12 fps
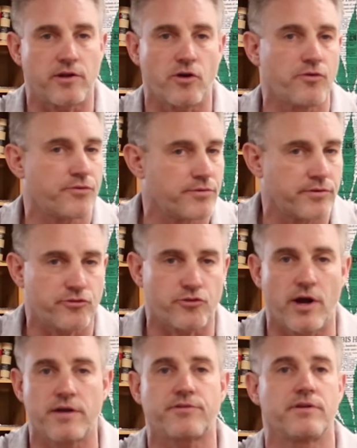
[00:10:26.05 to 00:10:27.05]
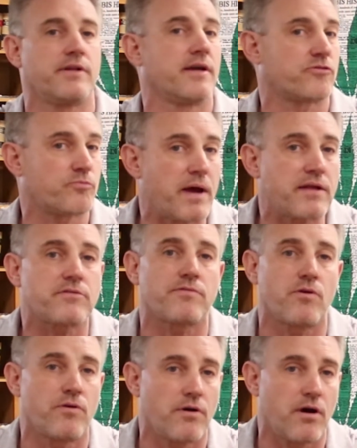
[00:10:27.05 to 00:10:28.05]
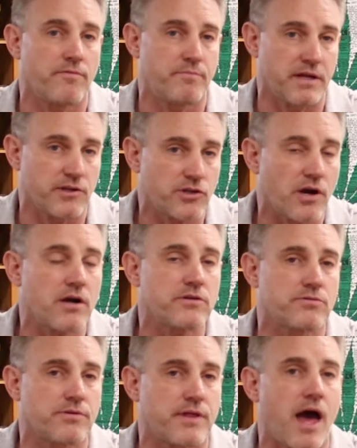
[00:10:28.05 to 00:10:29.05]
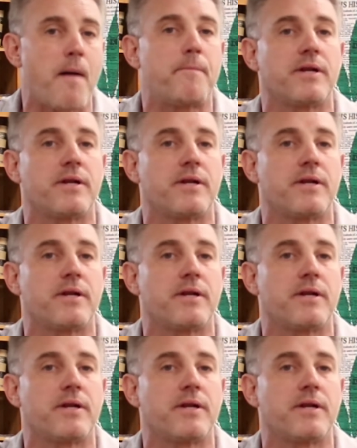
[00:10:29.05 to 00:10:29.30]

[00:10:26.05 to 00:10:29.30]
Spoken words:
to go through the stress and the expense of being charged with that,